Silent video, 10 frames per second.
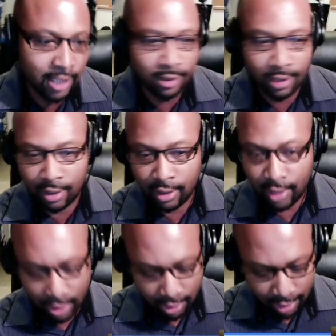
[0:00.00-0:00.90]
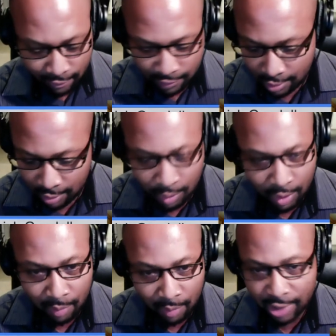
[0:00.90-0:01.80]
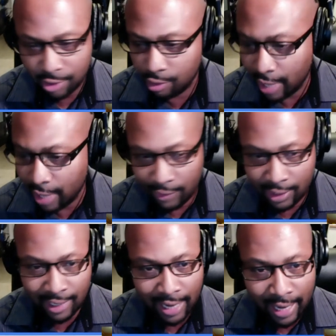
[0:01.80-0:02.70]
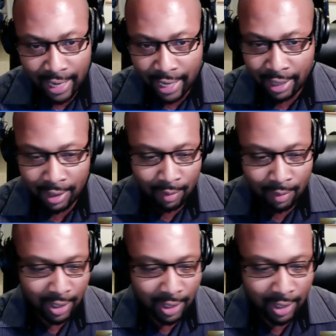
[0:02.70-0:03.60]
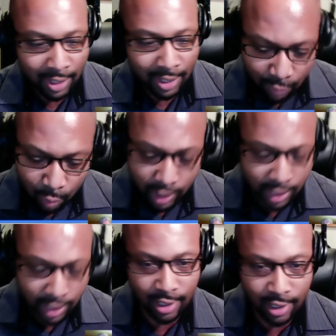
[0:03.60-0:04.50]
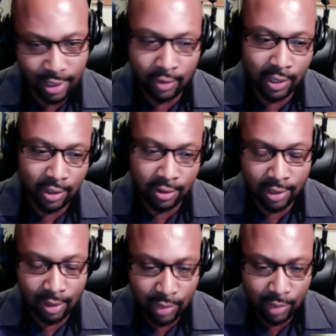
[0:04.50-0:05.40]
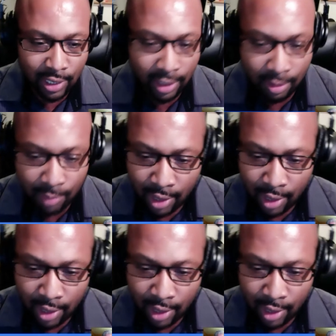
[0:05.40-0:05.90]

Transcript: You have to make sure you have the time and everyone gets together at the same time,